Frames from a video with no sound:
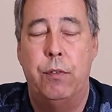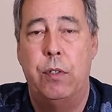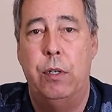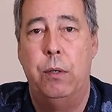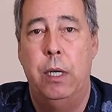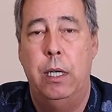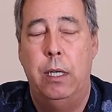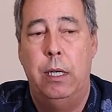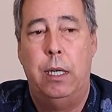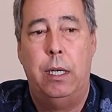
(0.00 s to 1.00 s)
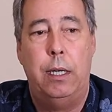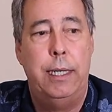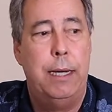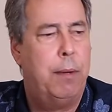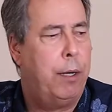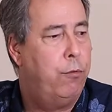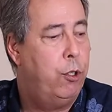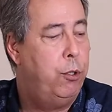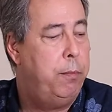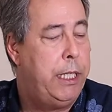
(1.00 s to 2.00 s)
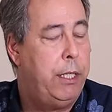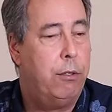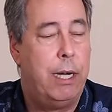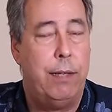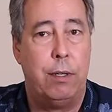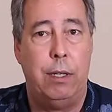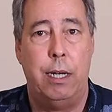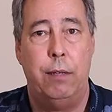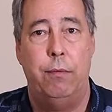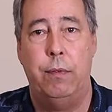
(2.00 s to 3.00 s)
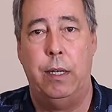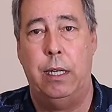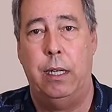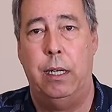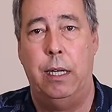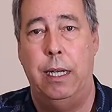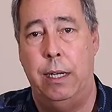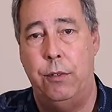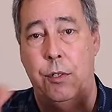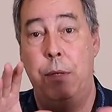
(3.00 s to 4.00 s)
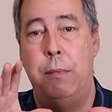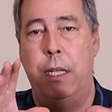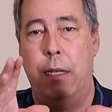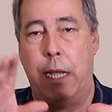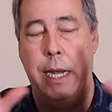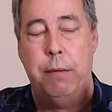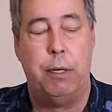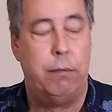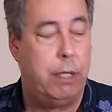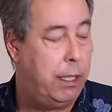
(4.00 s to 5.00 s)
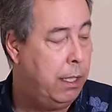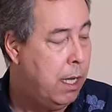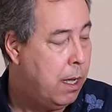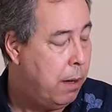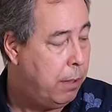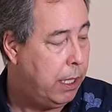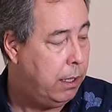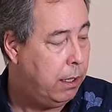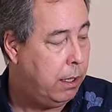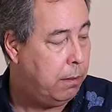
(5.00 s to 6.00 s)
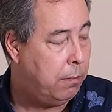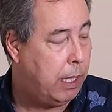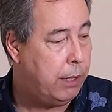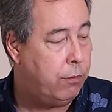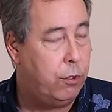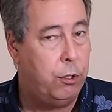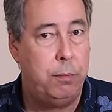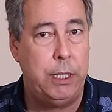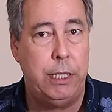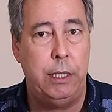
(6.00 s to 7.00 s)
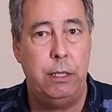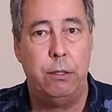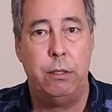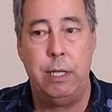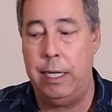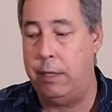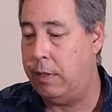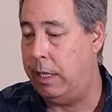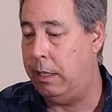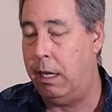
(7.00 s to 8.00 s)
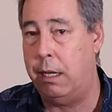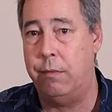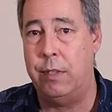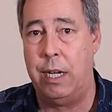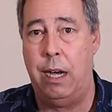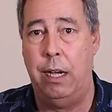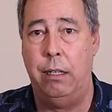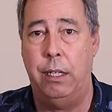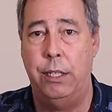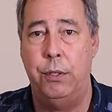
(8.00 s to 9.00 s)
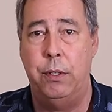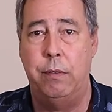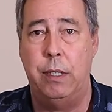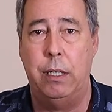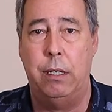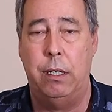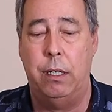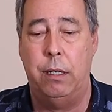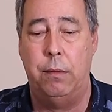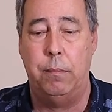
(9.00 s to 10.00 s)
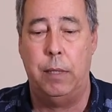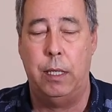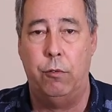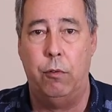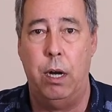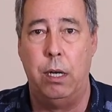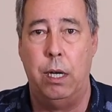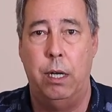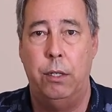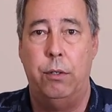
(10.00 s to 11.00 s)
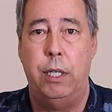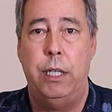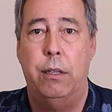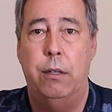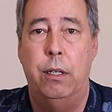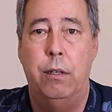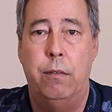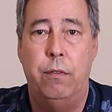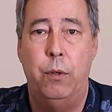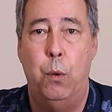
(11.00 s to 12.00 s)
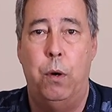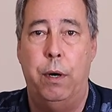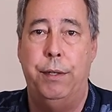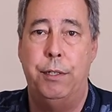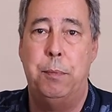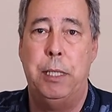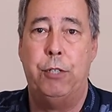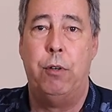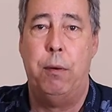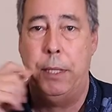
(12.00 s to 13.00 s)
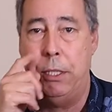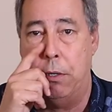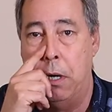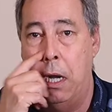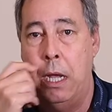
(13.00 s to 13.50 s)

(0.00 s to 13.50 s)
So now my room here has a lot of, and I zoomed in the camera, right? But my room here has a lot of tile. I do have a rug underneath the floor and this picture up here.